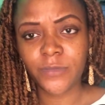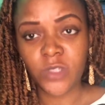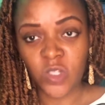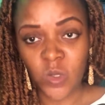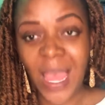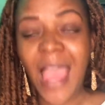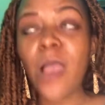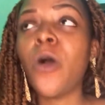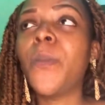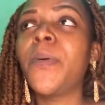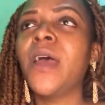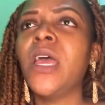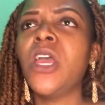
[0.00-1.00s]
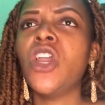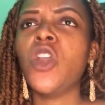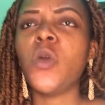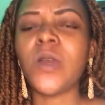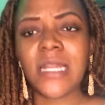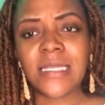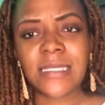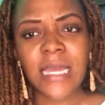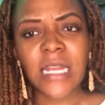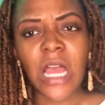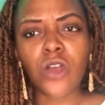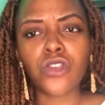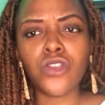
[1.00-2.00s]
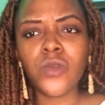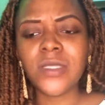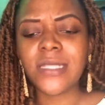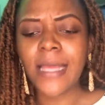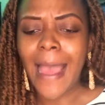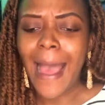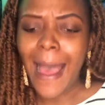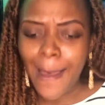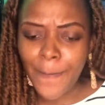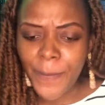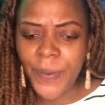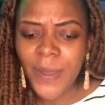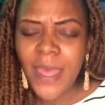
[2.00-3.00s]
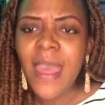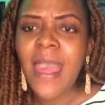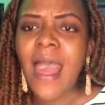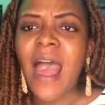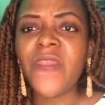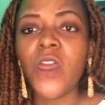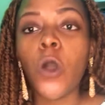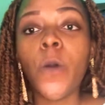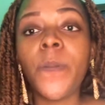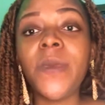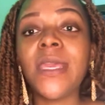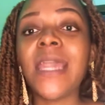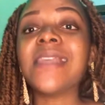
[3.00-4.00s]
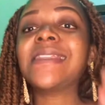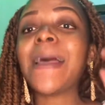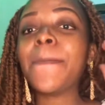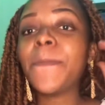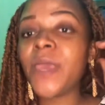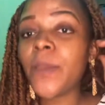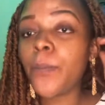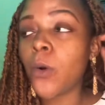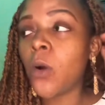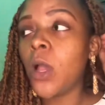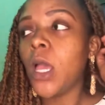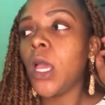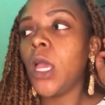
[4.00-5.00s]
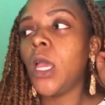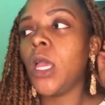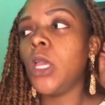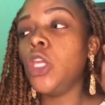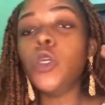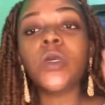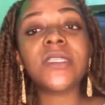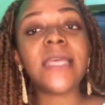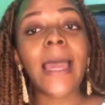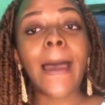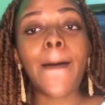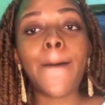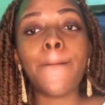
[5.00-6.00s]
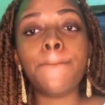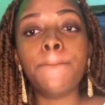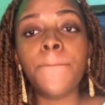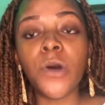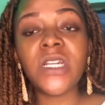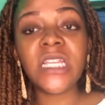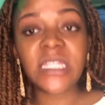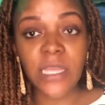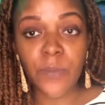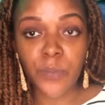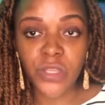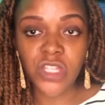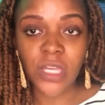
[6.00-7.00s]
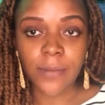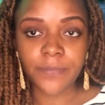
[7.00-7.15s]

I hope you understand how to use the app and the OPK. Some people use their body temperature.